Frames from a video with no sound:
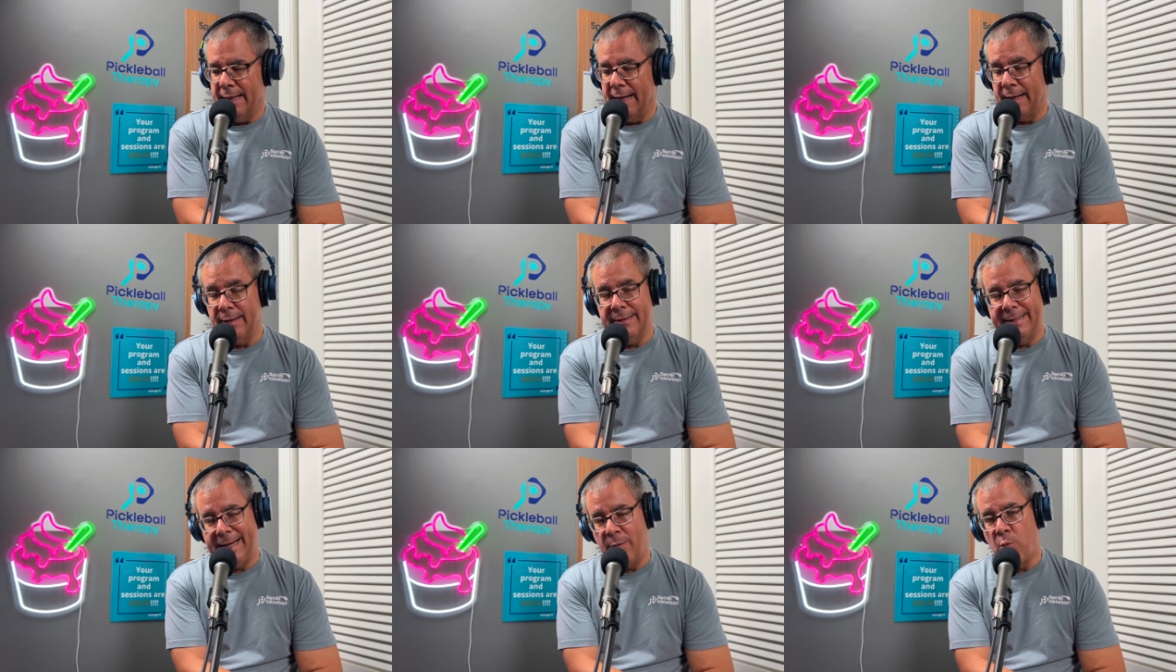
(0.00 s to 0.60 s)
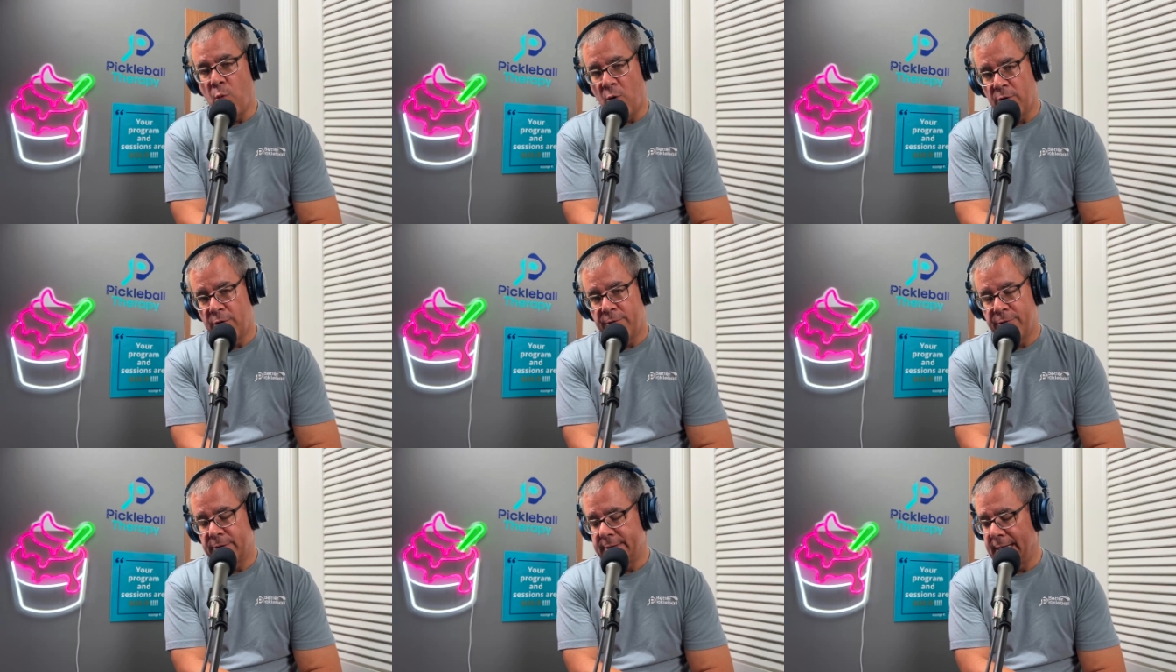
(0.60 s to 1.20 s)
take
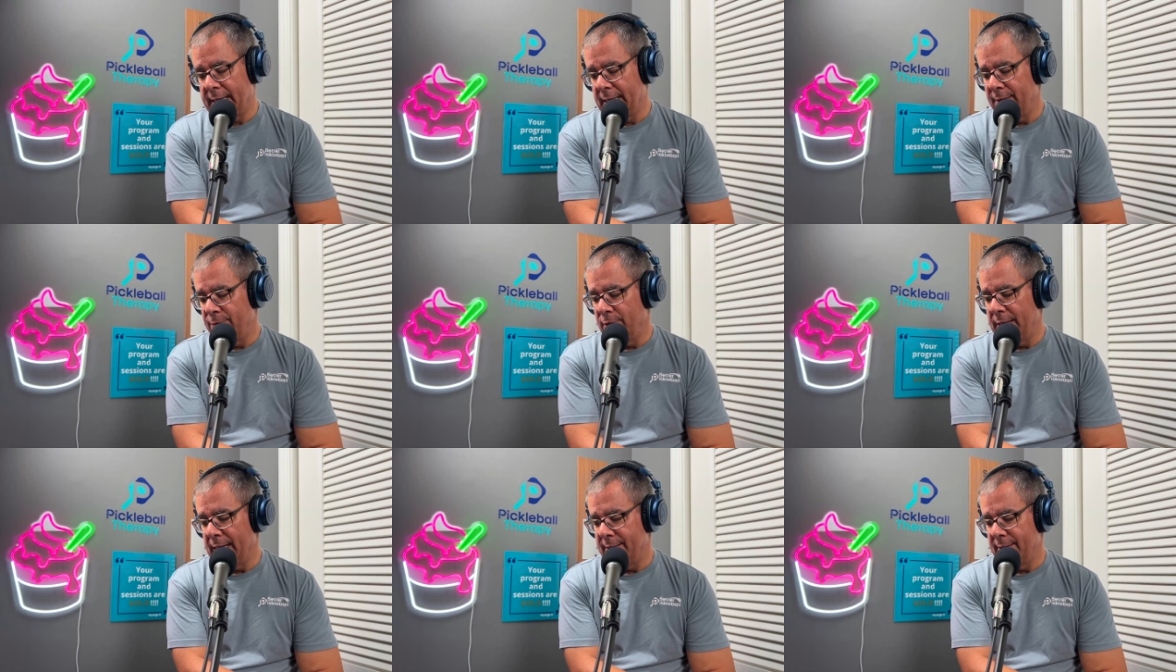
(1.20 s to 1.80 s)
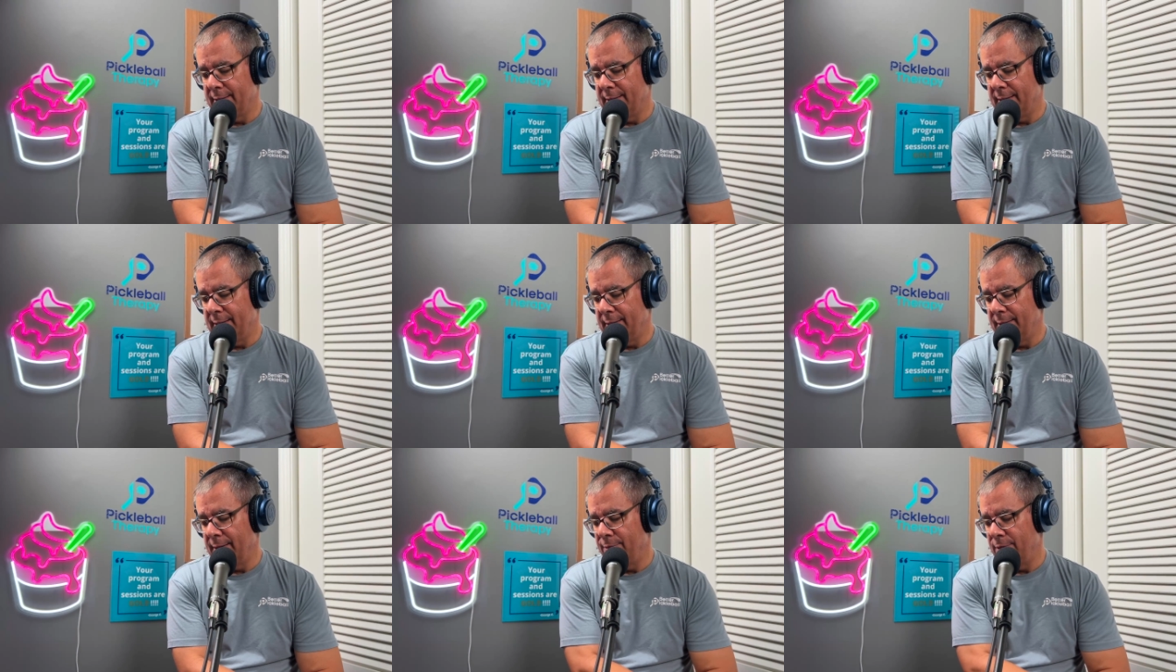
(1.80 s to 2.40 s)
Wordle for a second, if you get to
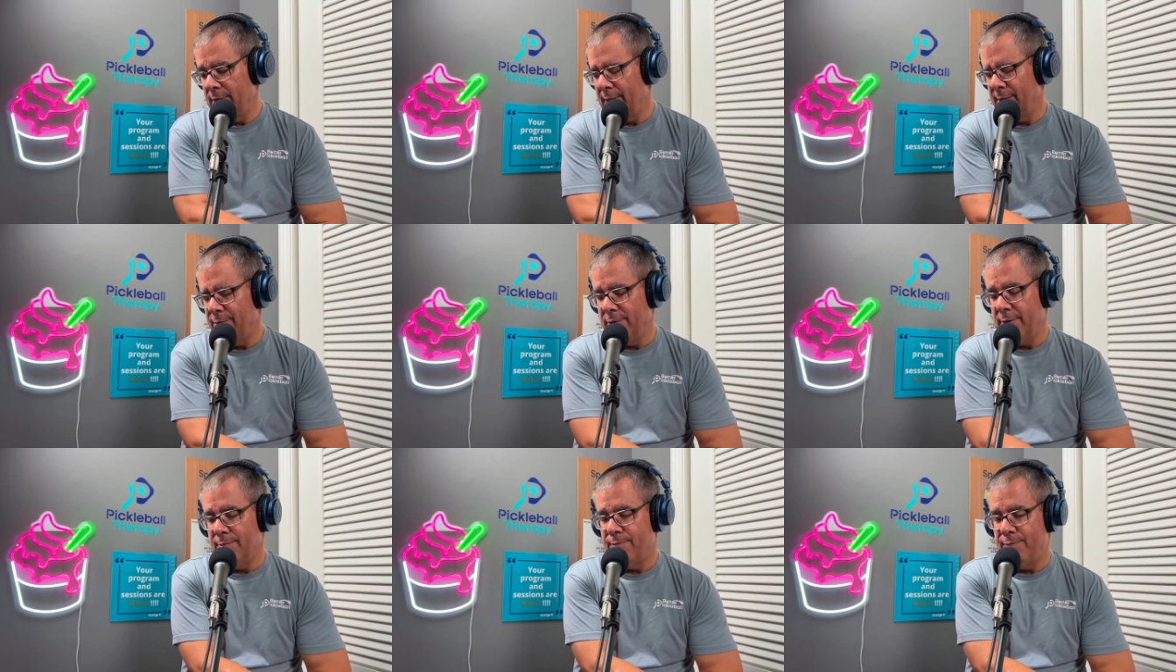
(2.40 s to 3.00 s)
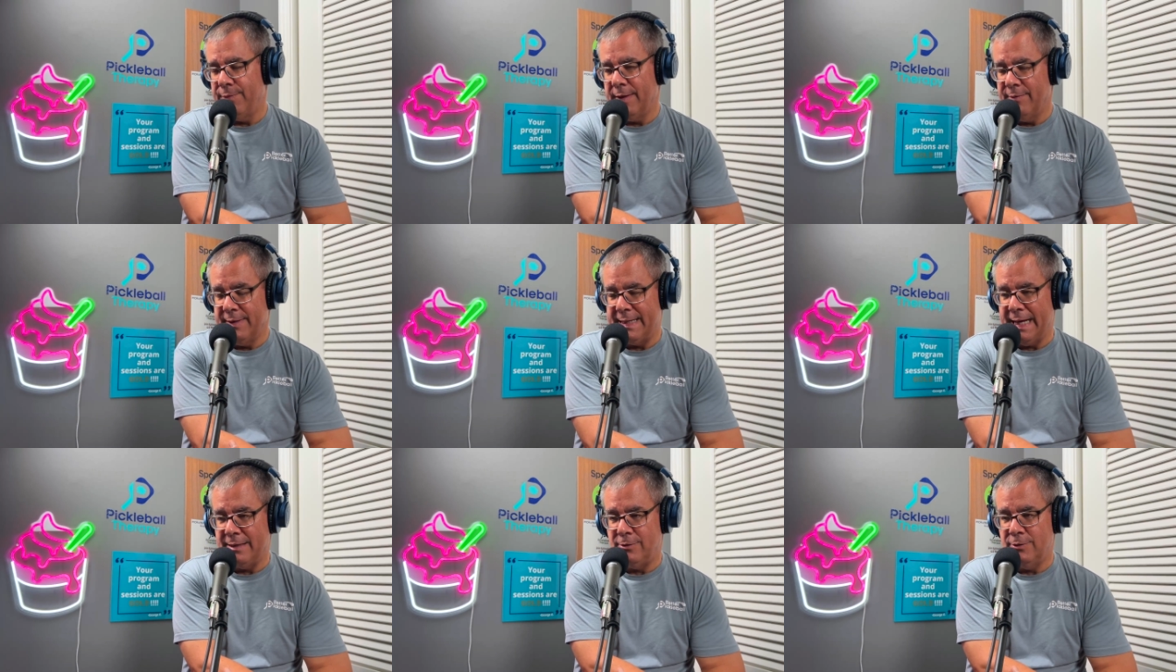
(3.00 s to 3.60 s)
if it
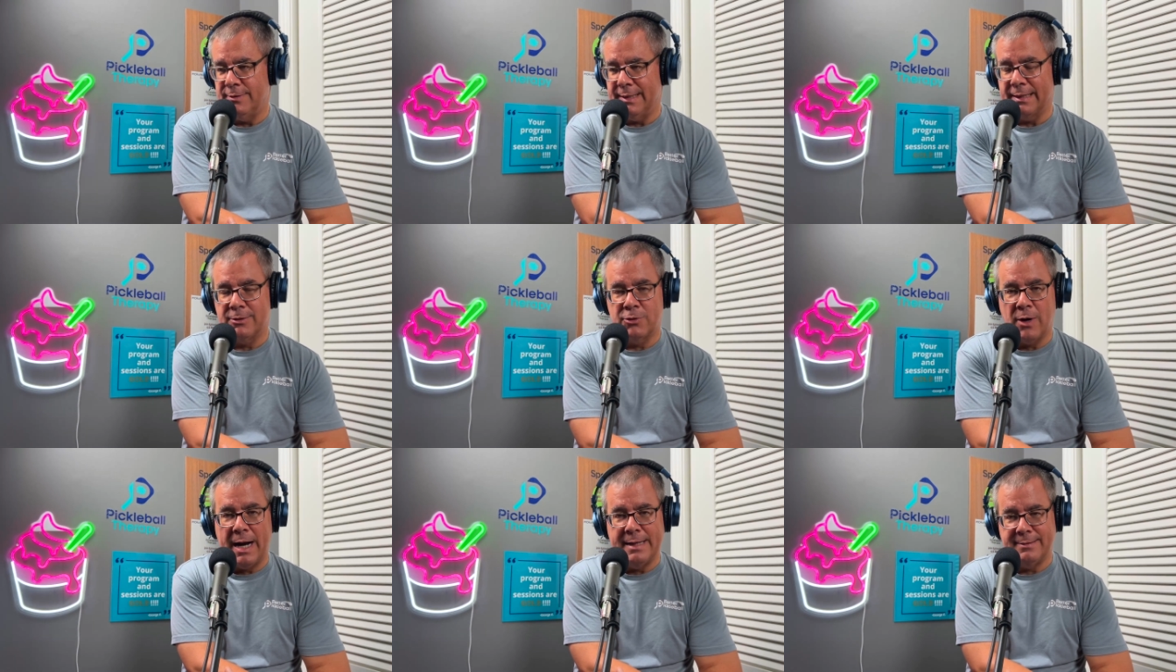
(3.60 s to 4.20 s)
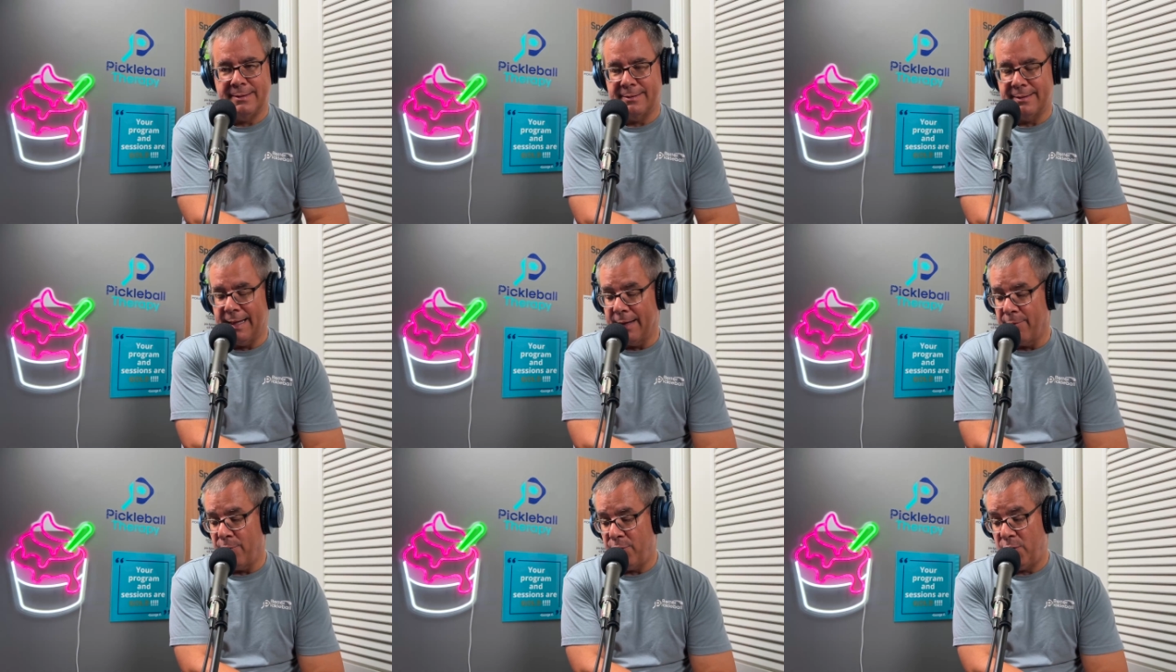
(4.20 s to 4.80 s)
takes you 6 tries, it's like